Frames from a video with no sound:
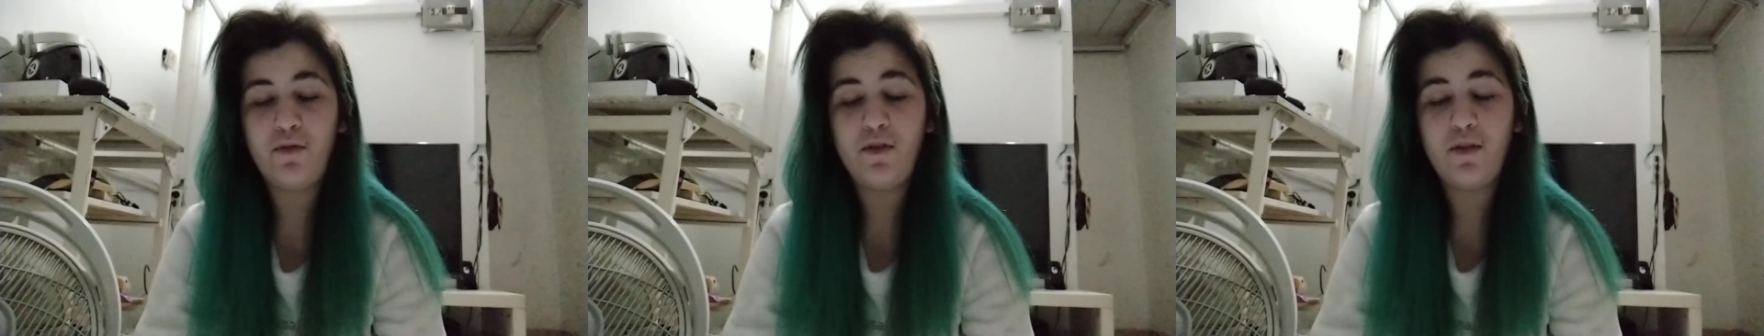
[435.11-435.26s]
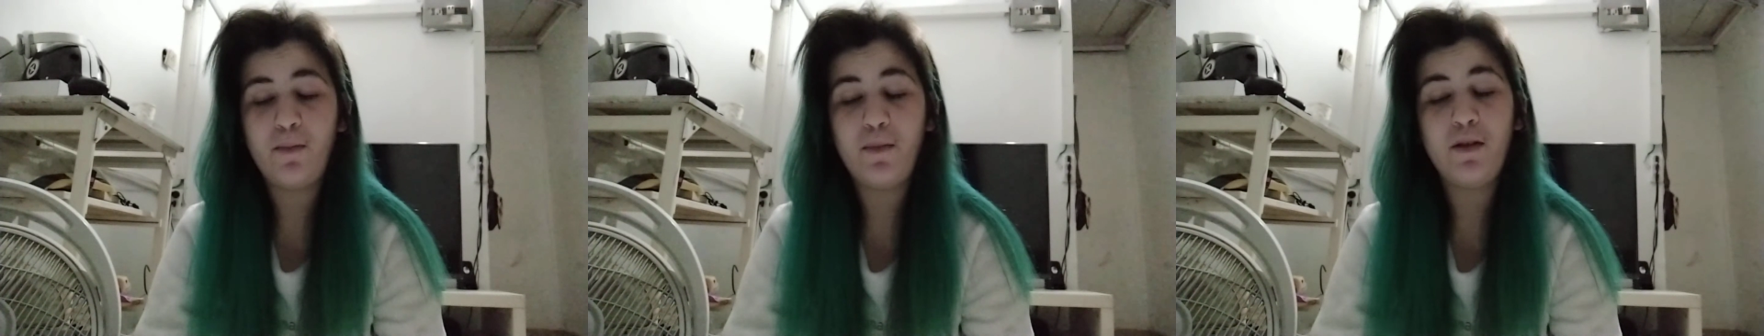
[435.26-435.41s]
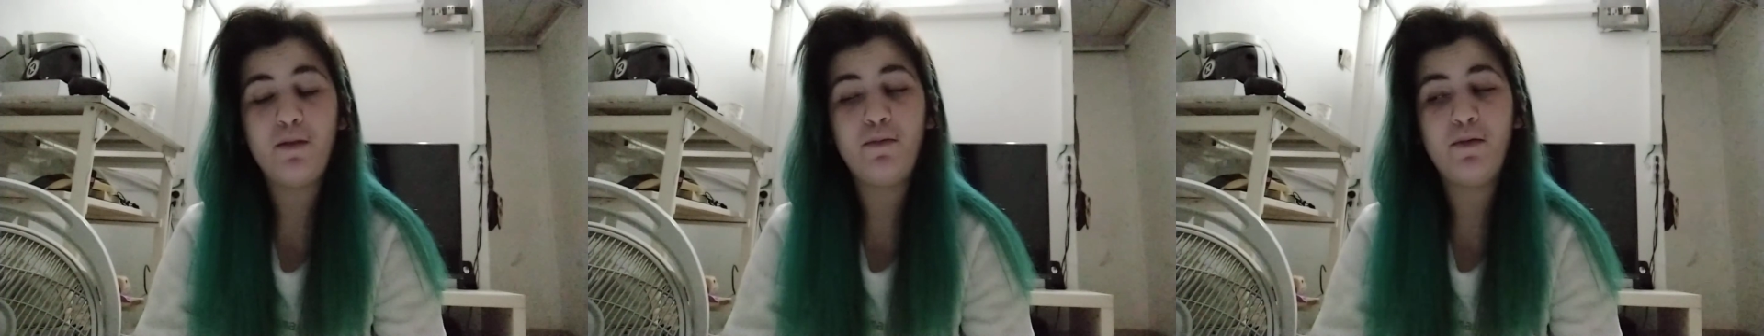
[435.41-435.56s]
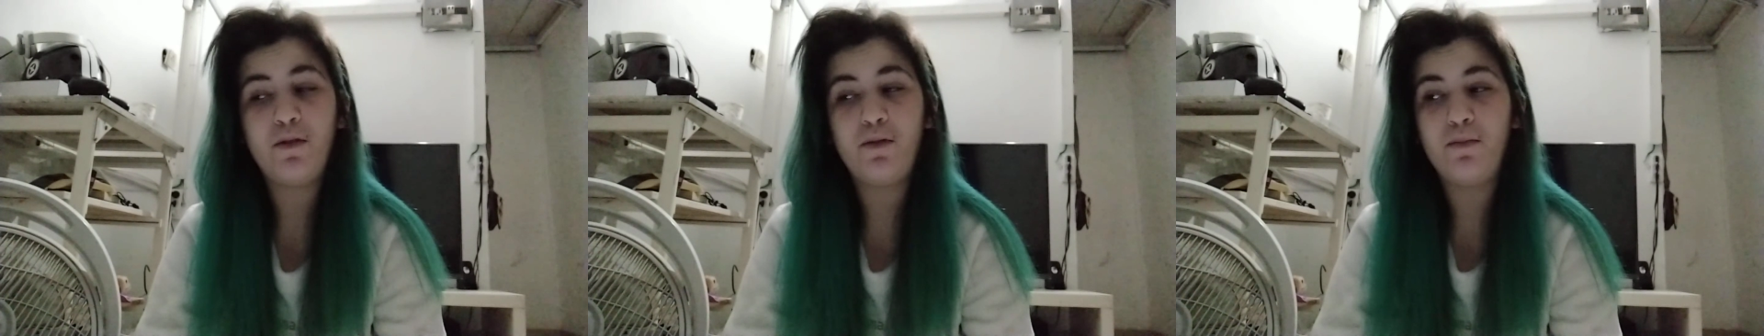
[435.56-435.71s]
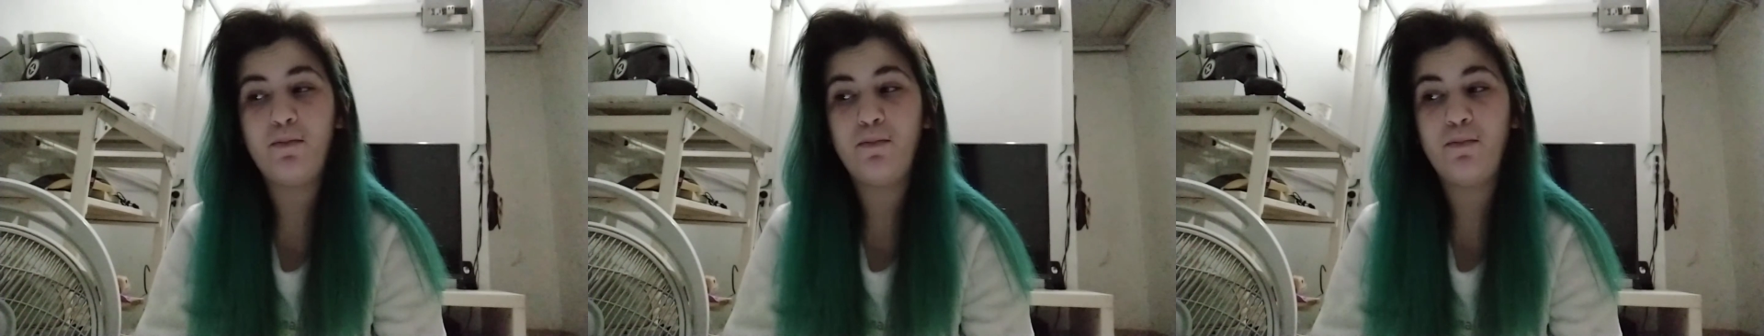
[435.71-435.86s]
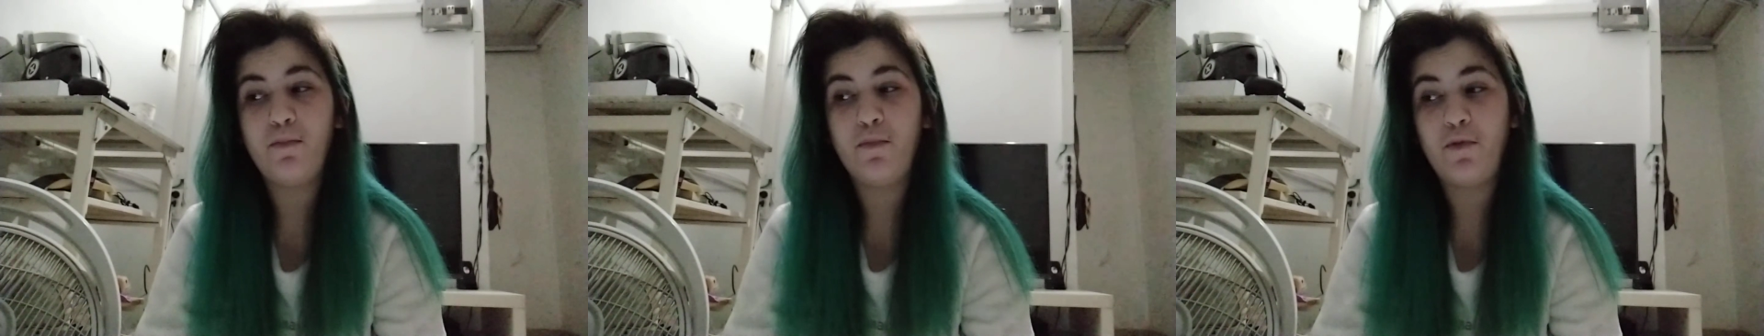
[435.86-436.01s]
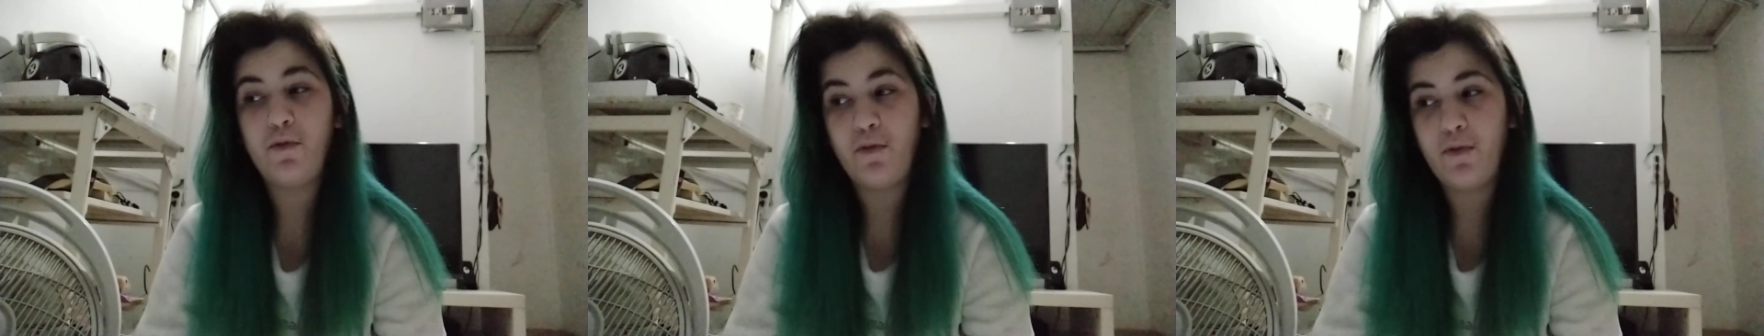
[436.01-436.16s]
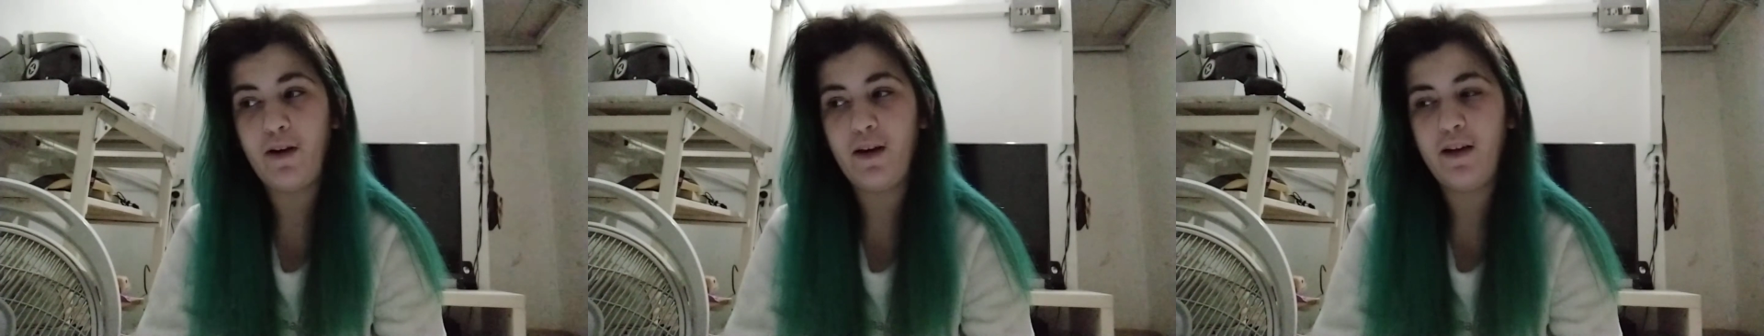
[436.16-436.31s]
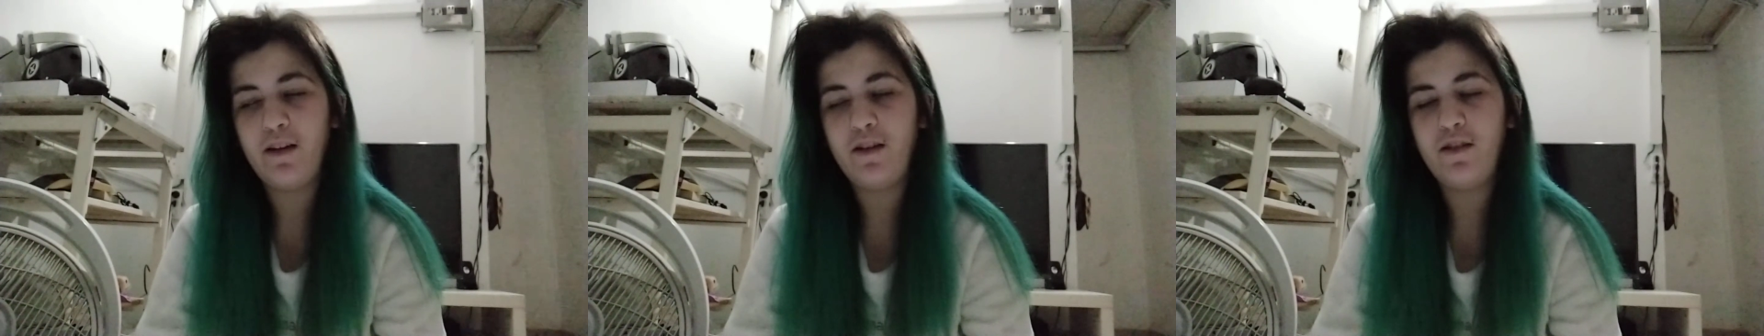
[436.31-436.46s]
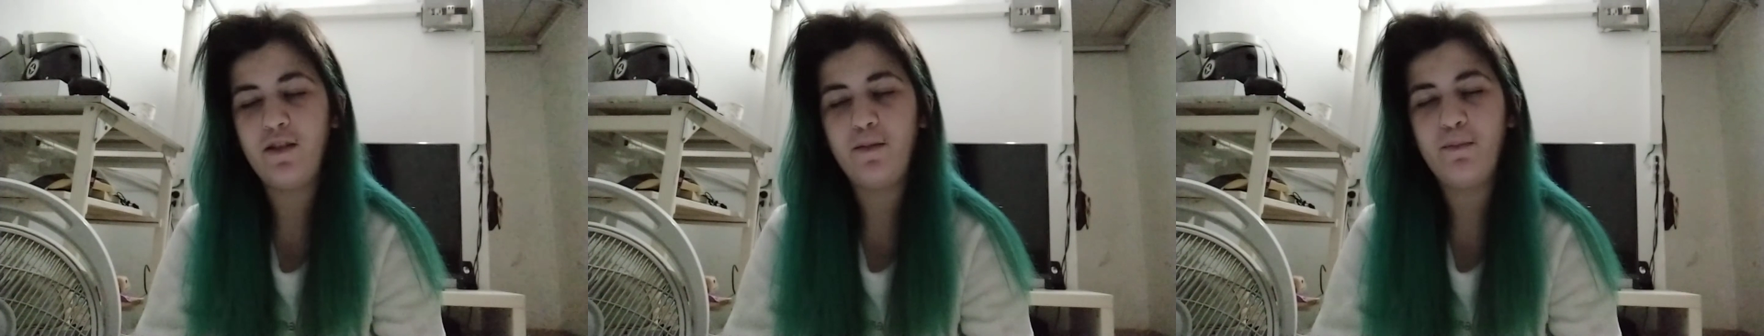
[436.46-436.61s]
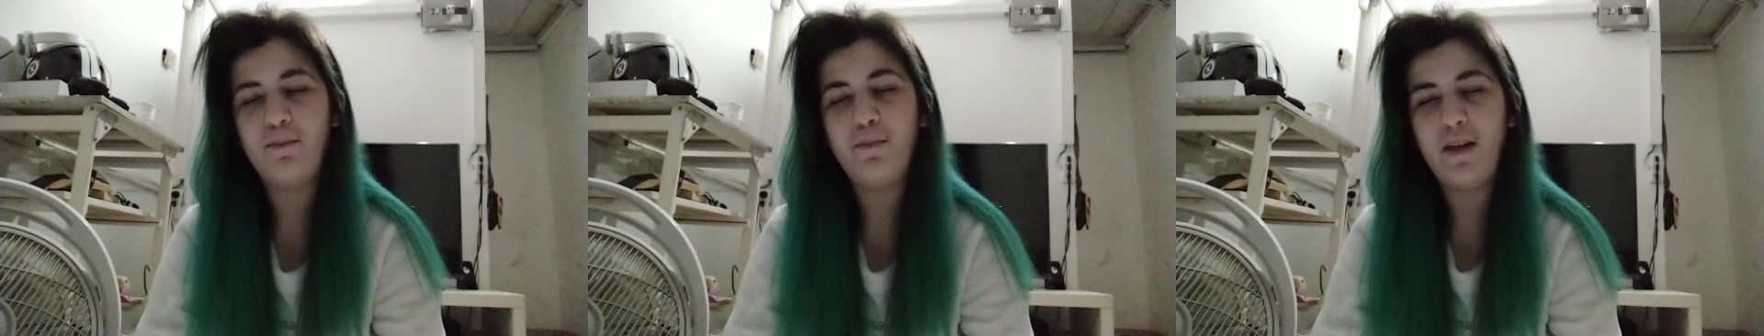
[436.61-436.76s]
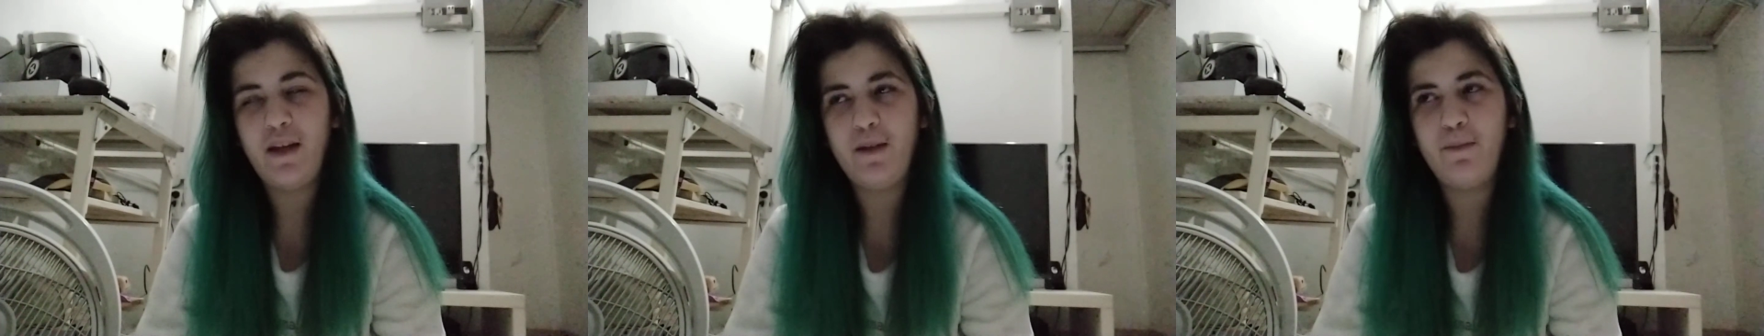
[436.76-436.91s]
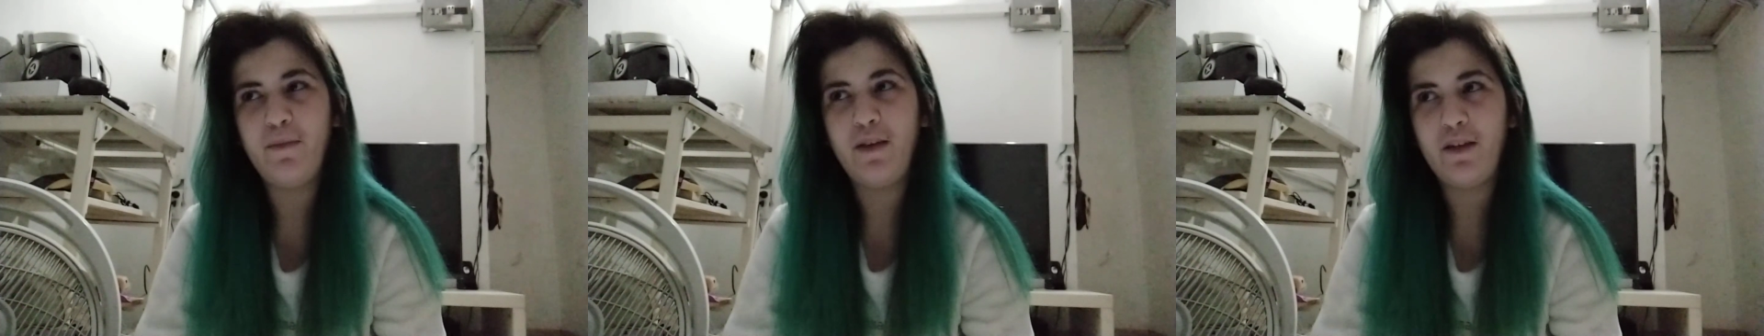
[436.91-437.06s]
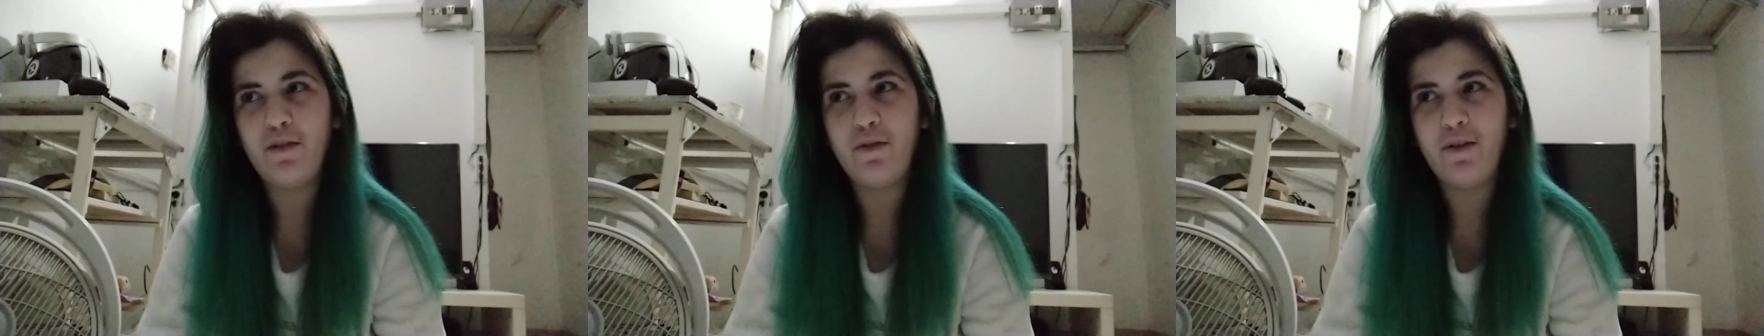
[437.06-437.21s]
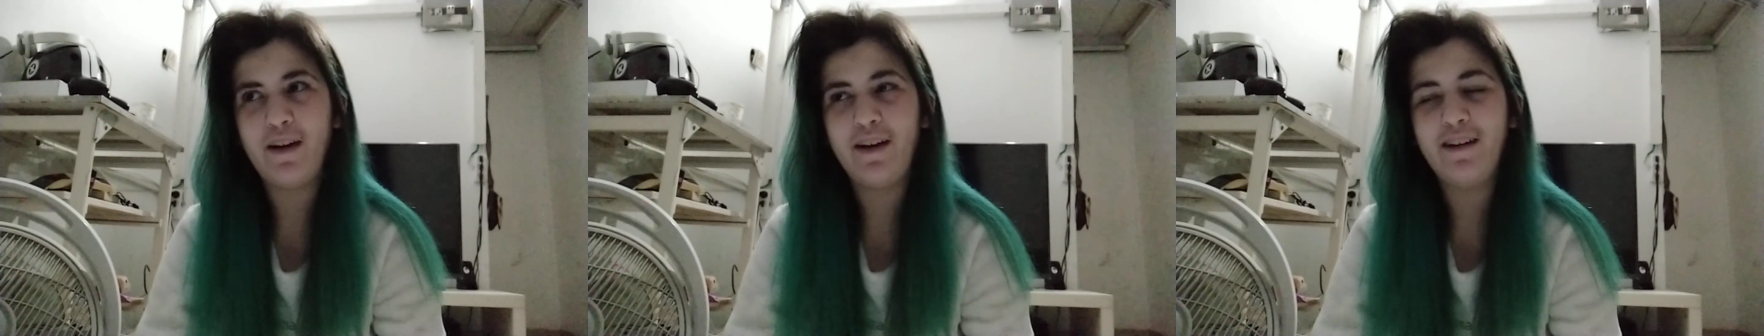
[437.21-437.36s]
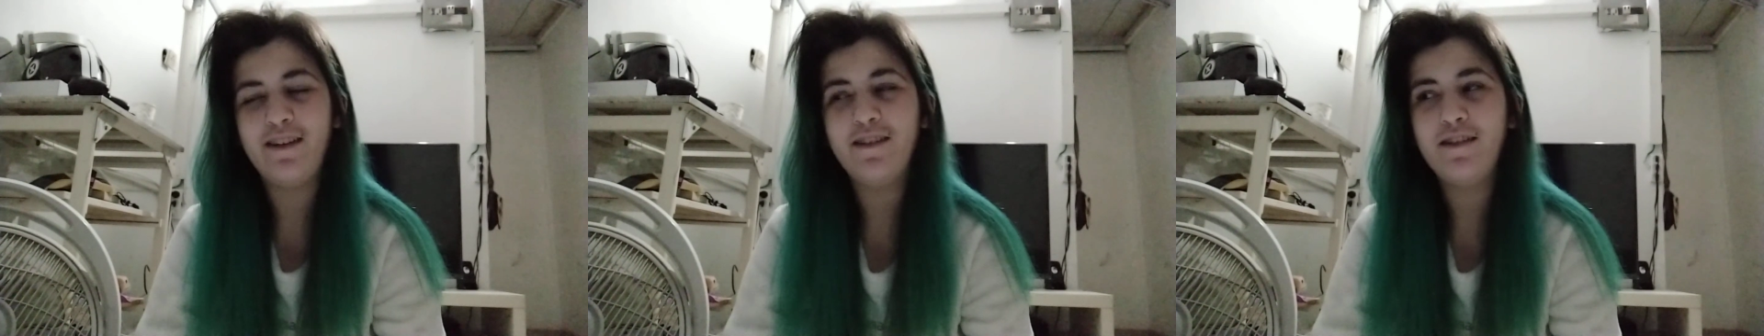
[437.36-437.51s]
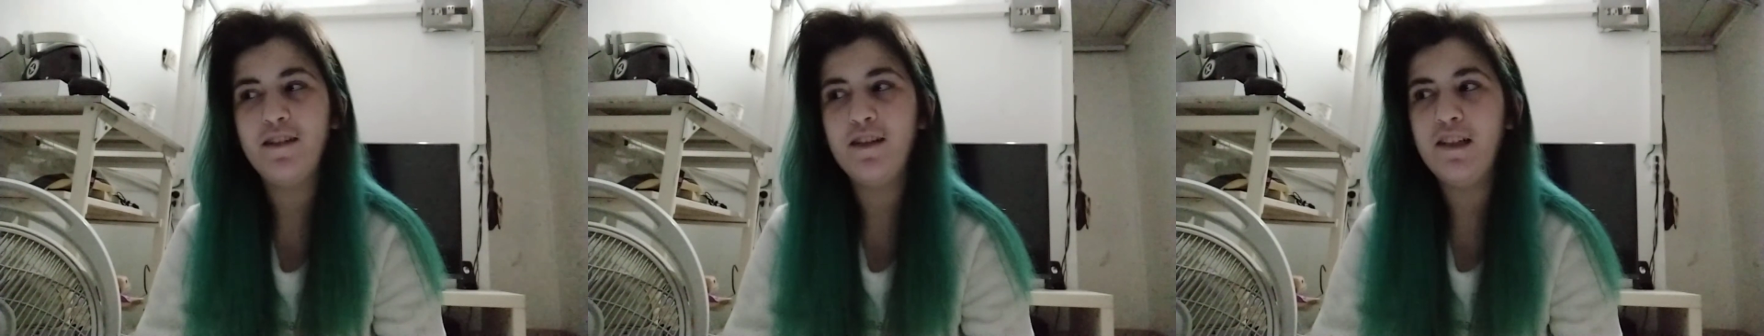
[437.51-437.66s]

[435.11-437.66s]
they made me cry. They made me cry.